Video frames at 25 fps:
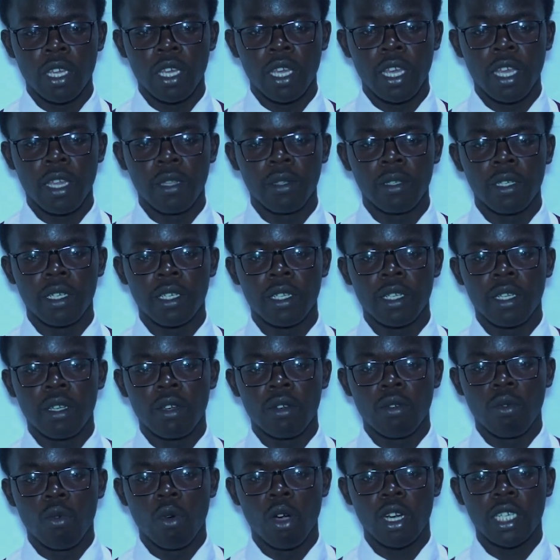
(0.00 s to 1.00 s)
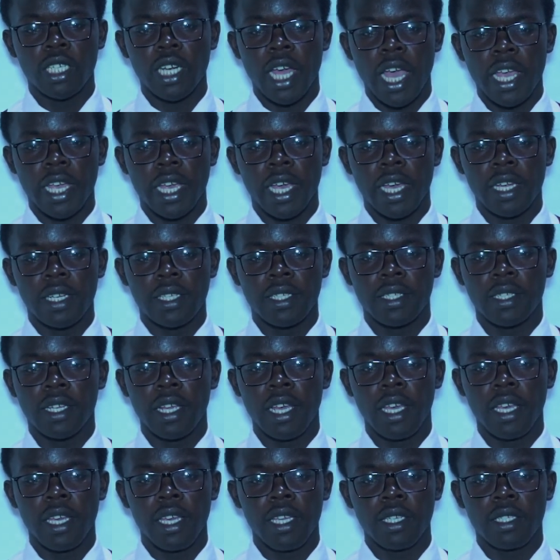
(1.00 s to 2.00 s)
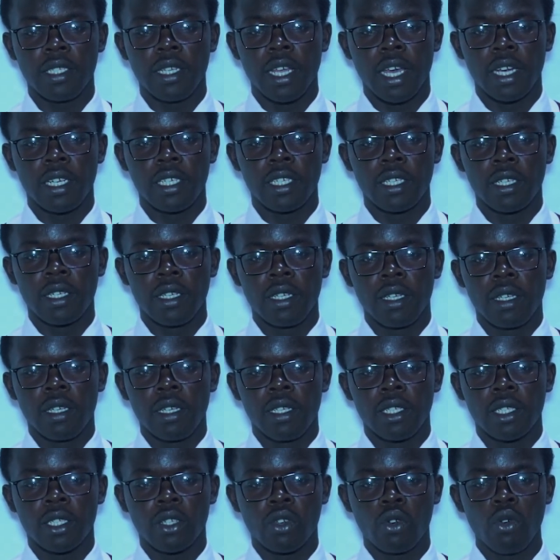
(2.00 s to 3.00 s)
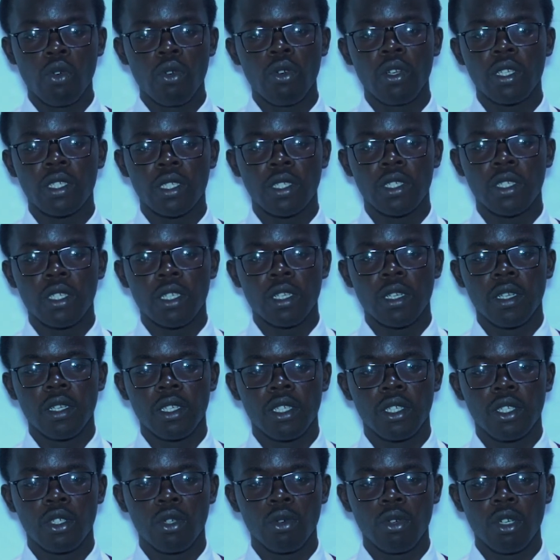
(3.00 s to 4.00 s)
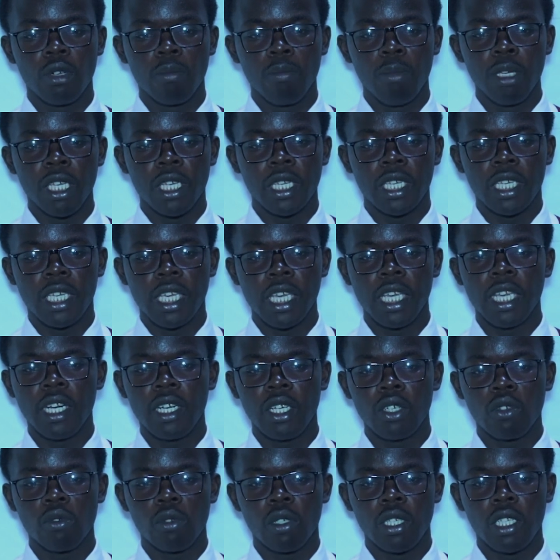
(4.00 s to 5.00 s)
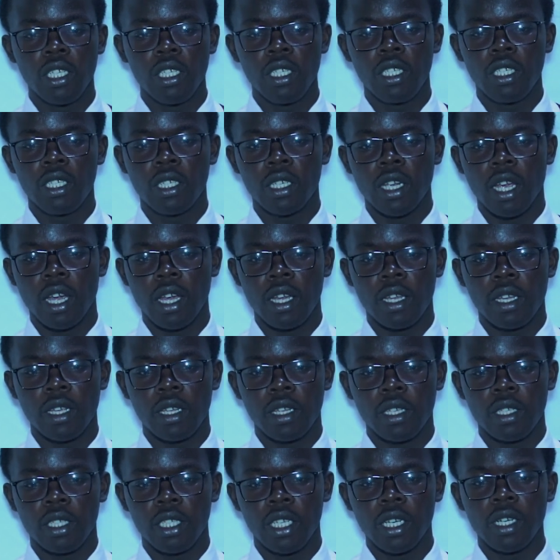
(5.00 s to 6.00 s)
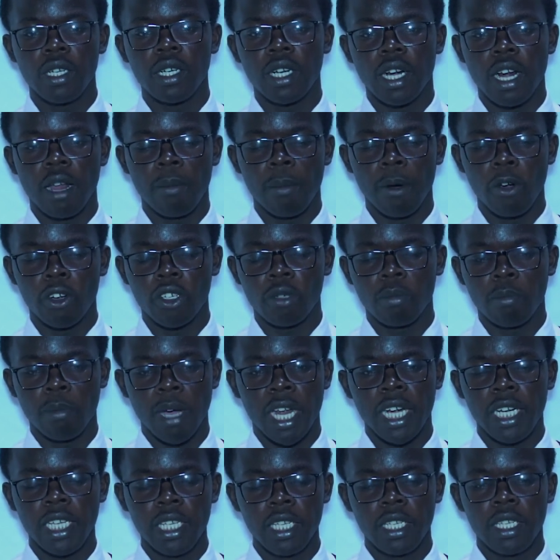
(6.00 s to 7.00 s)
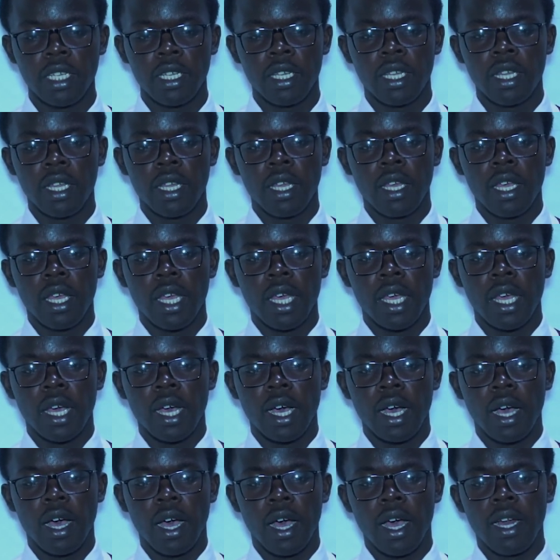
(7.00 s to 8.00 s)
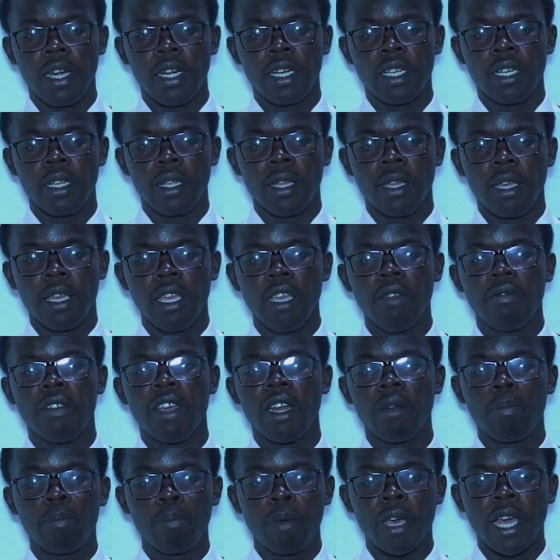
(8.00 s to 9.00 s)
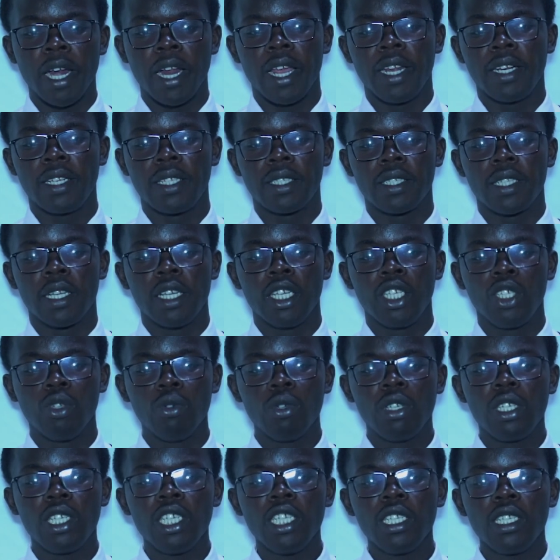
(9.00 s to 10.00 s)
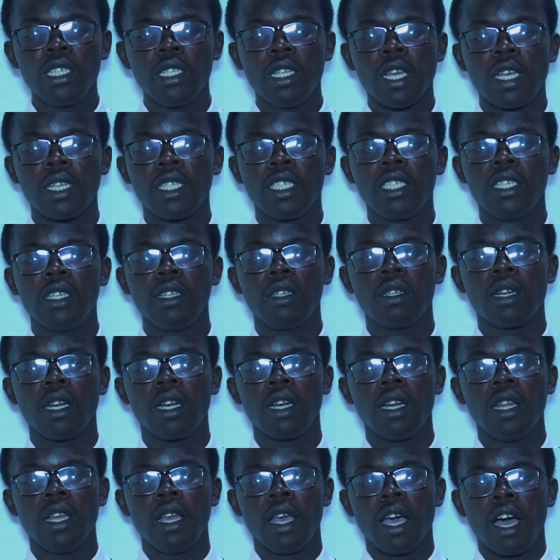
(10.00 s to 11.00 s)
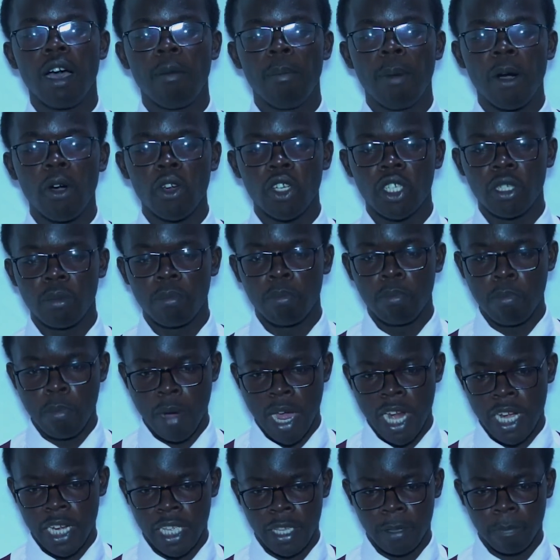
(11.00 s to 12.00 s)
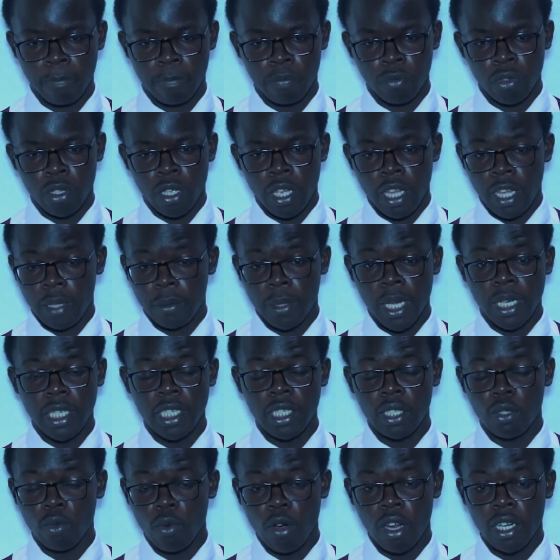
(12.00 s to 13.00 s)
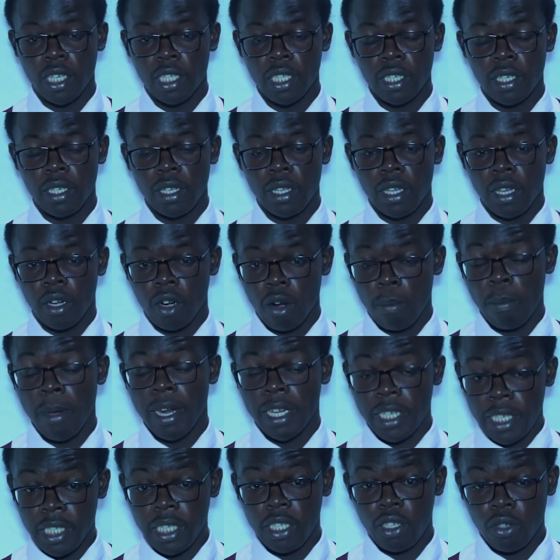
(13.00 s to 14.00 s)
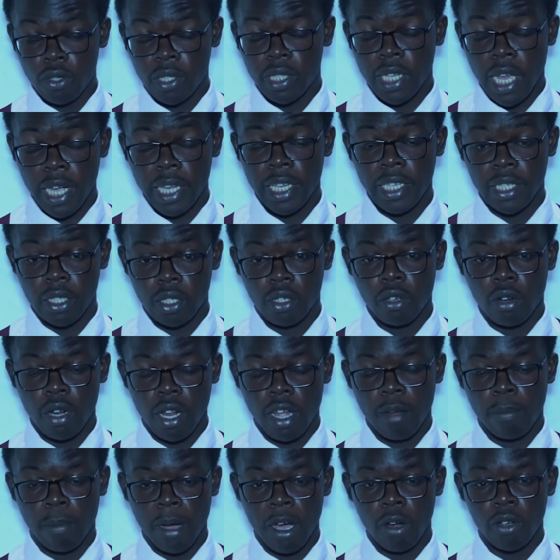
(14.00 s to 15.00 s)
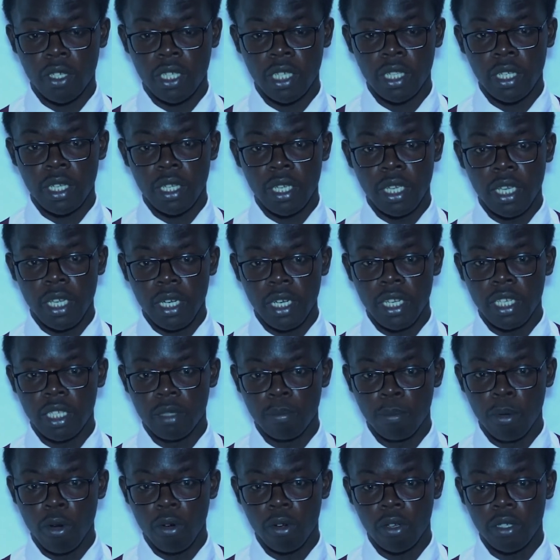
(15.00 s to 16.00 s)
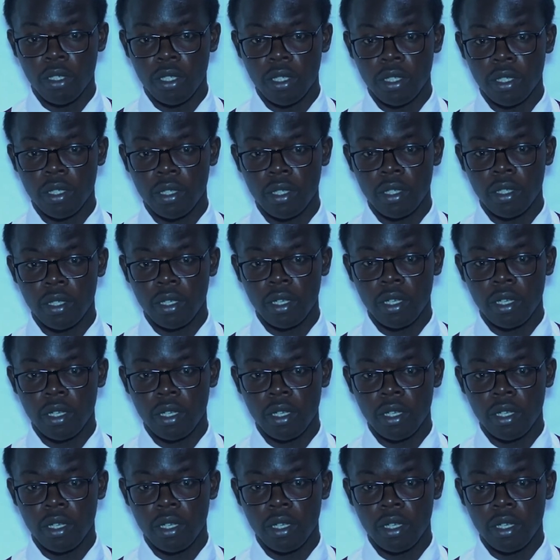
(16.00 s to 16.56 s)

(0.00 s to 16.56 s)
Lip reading: And what I can say is that schools should be keen to teach children about money, and even parents should teach their children about money. And that is what Robert T. Kiyosaki is talking about in his books.